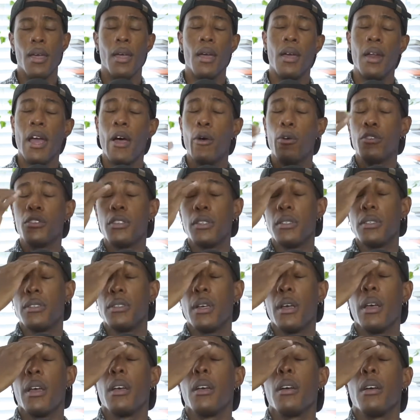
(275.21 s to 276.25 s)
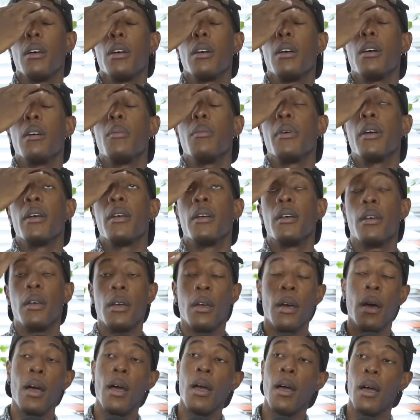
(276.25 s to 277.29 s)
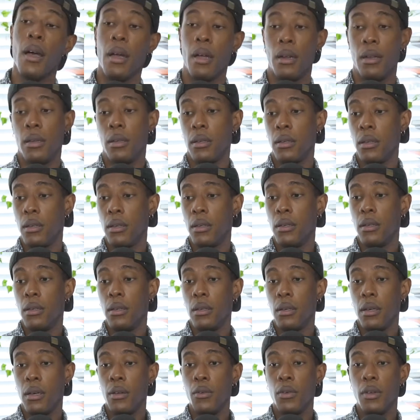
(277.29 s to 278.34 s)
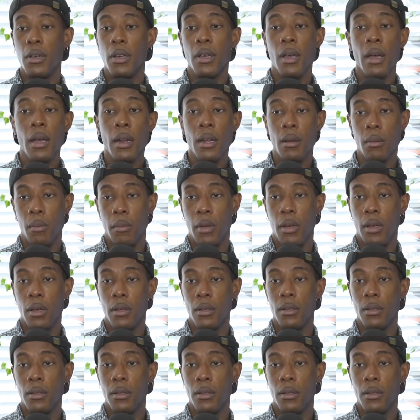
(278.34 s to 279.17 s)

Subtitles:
And I was just like, "Oh my God. Are you kidding me?